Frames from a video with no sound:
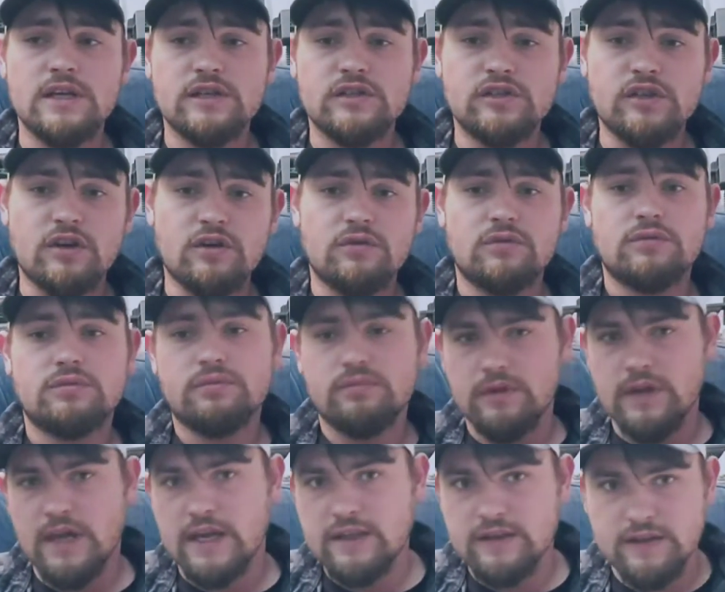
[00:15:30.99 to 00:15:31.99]
So
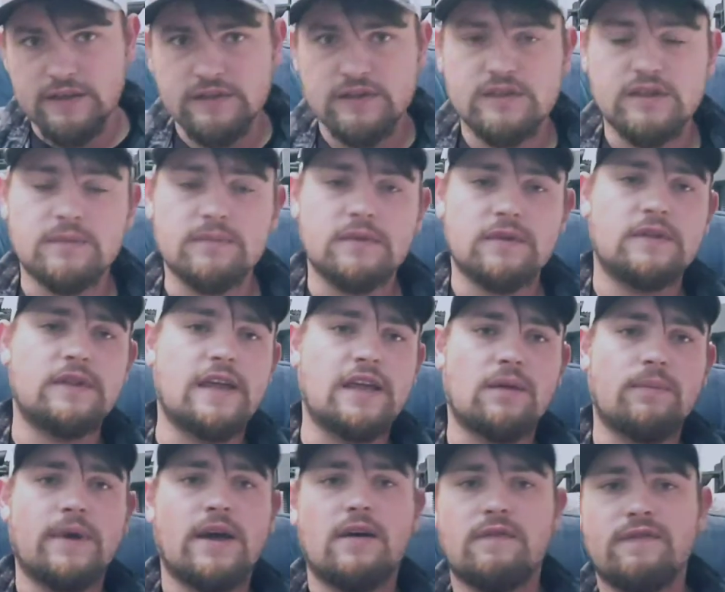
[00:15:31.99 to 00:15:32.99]
that's something to think
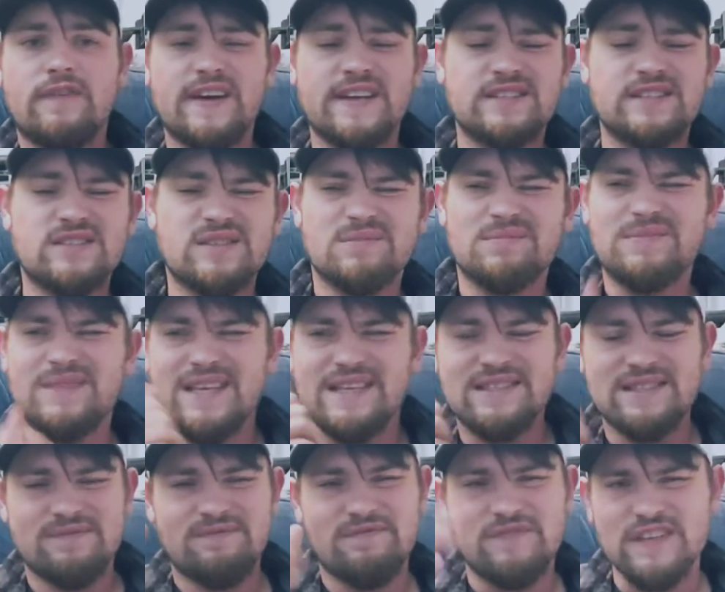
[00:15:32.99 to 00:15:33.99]
about. Find something that
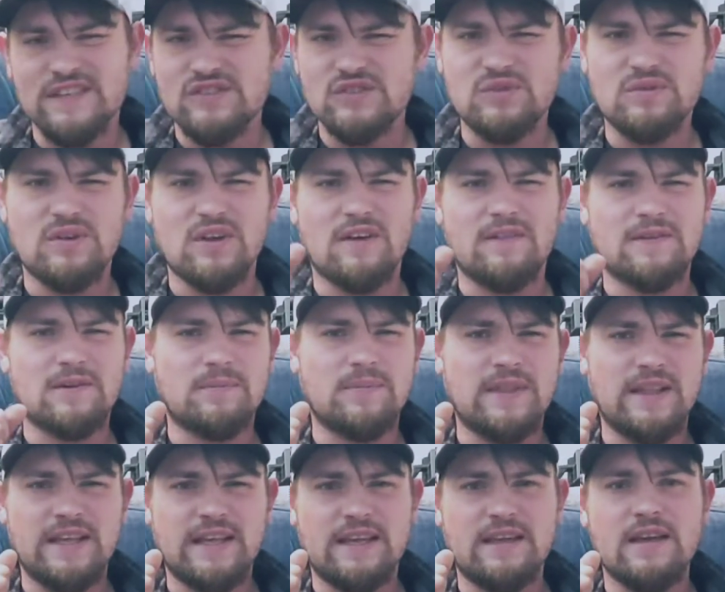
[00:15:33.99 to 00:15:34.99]
fits you
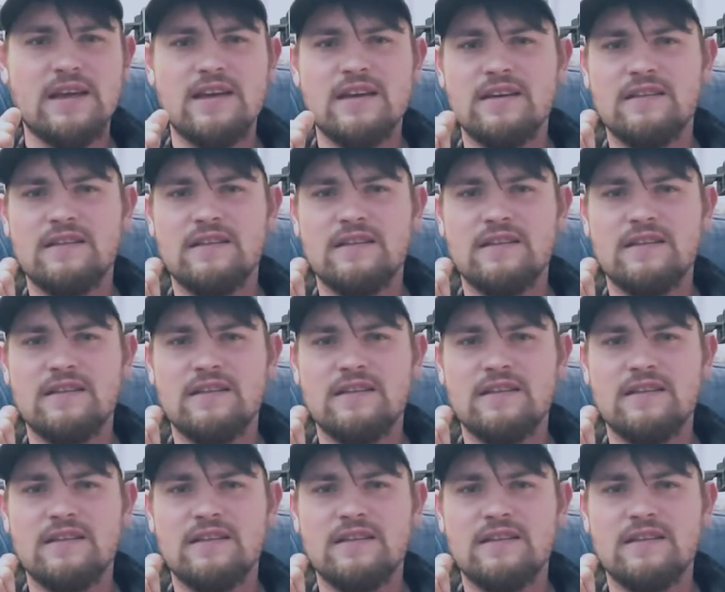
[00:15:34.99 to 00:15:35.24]
comfortably.